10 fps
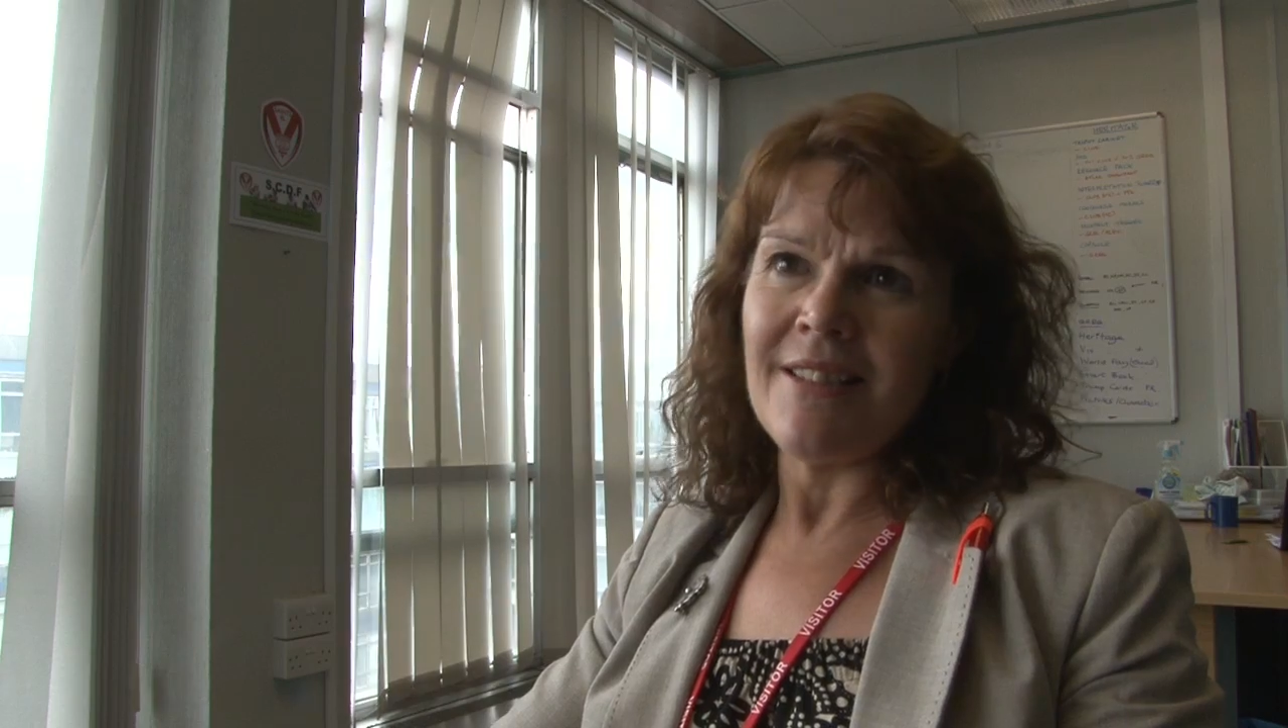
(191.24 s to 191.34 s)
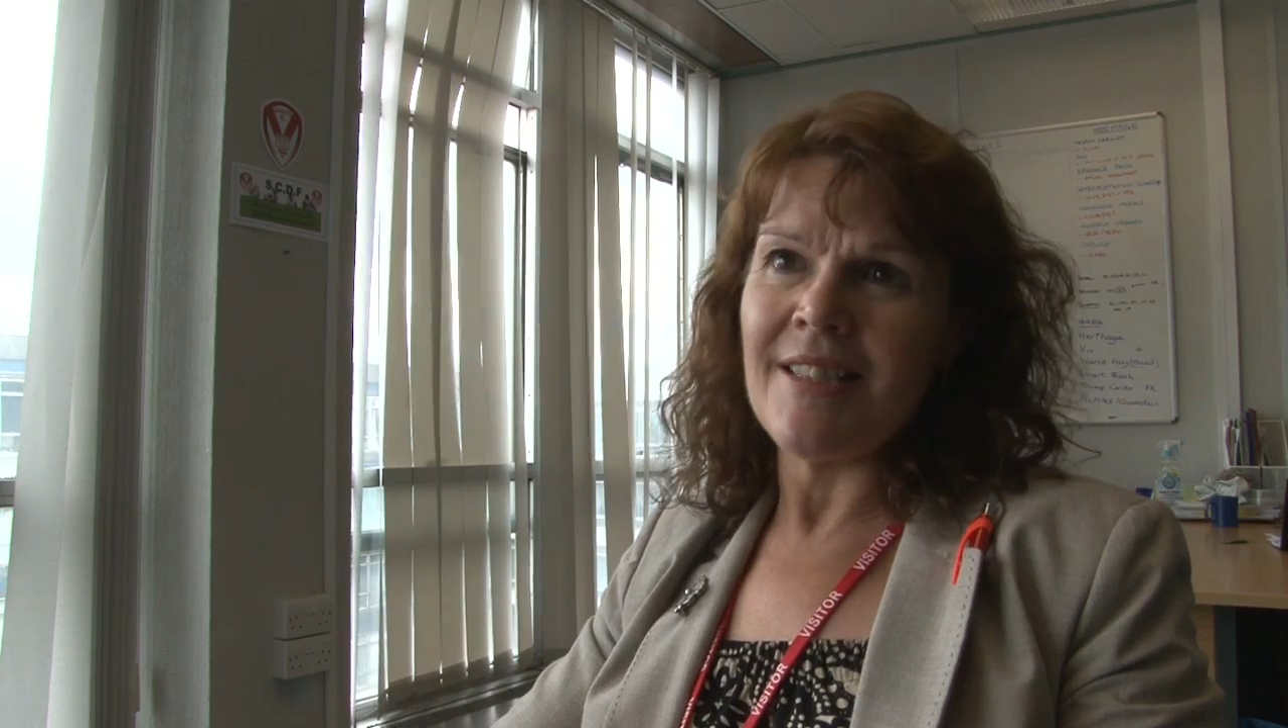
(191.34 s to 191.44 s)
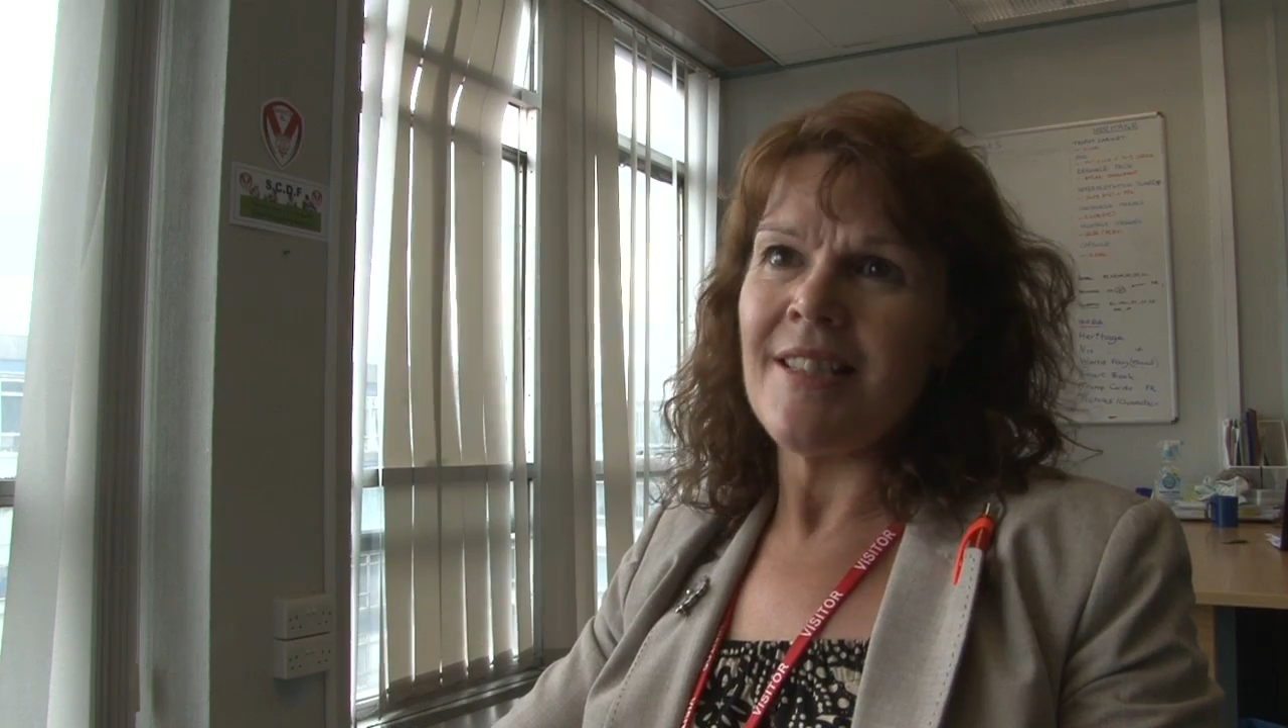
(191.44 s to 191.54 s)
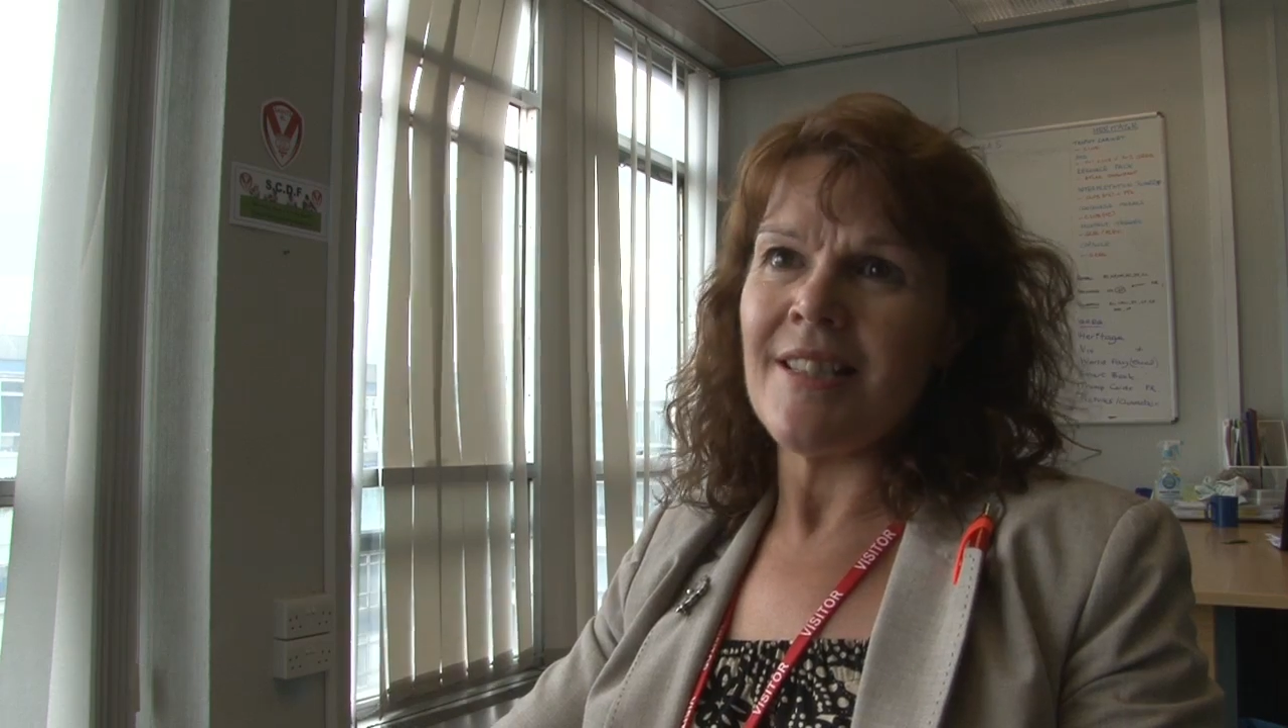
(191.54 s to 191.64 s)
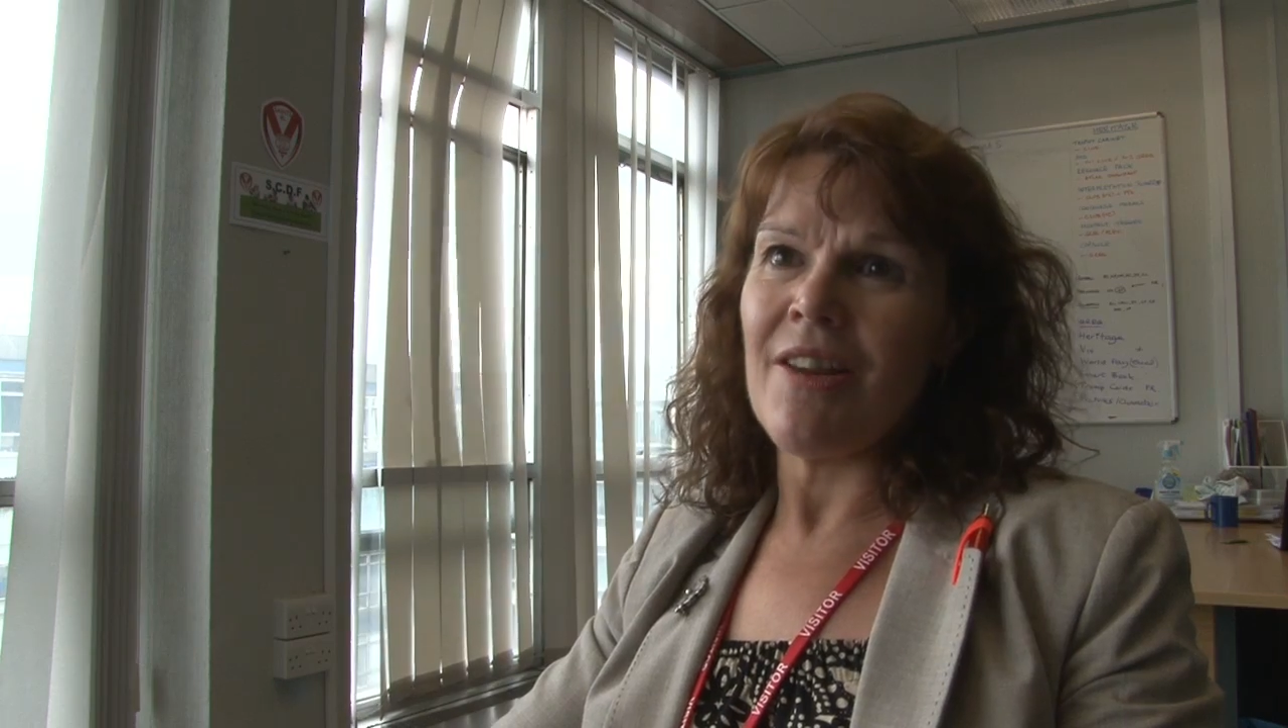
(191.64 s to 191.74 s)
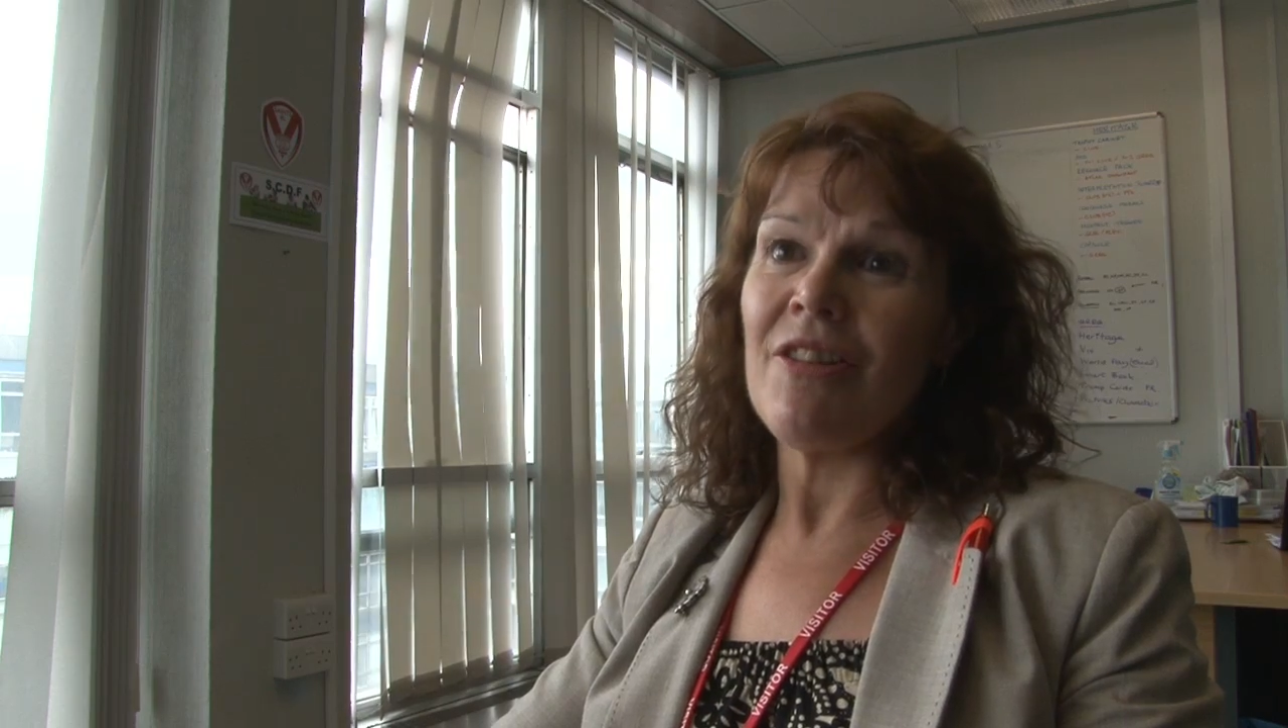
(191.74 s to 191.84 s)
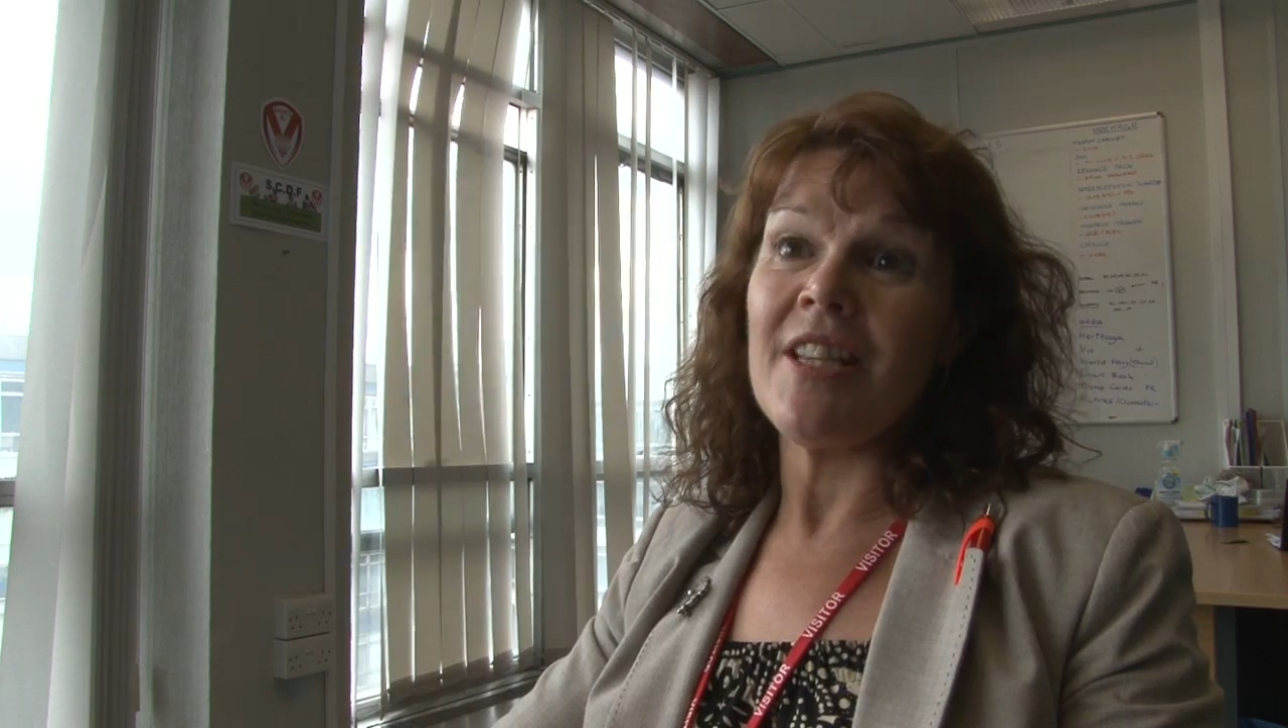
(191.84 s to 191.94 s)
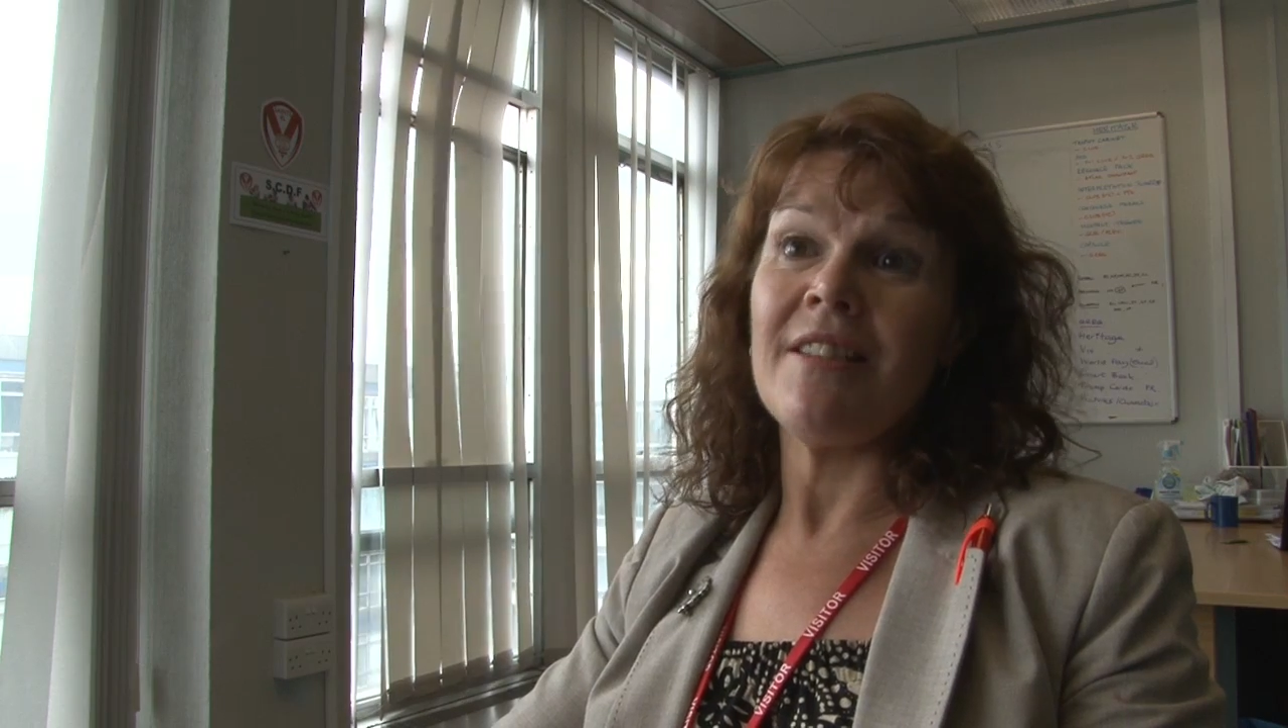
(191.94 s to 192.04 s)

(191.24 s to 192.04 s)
this is a serious